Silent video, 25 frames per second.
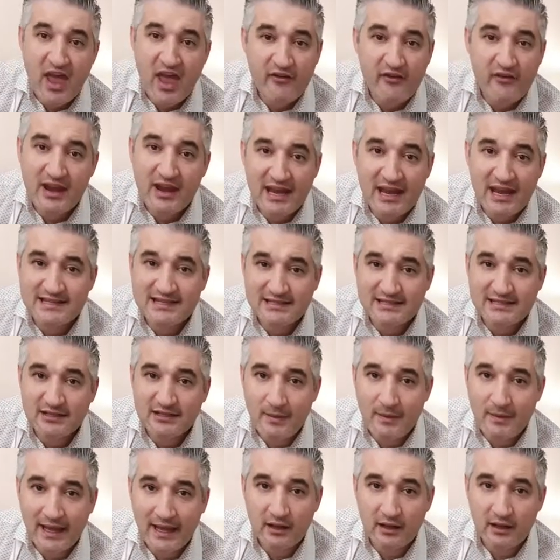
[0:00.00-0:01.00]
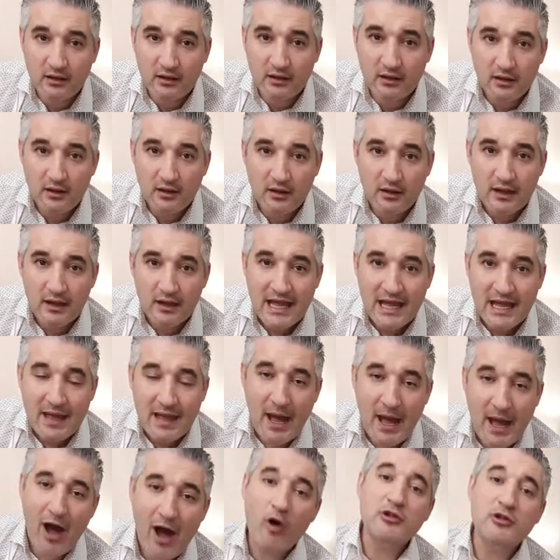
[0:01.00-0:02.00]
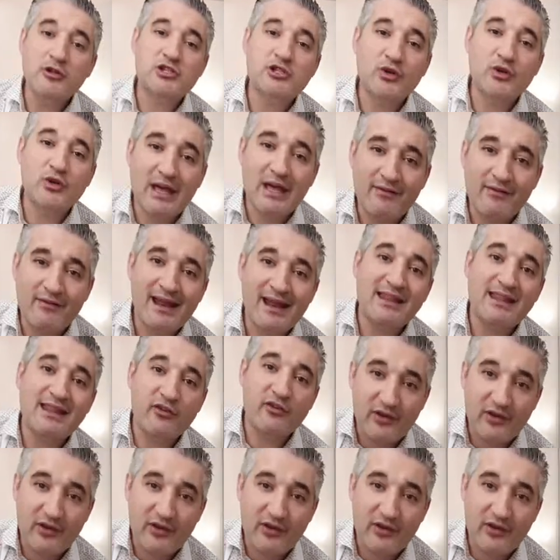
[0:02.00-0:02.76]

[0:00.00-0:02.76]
Very easy to make. I also have another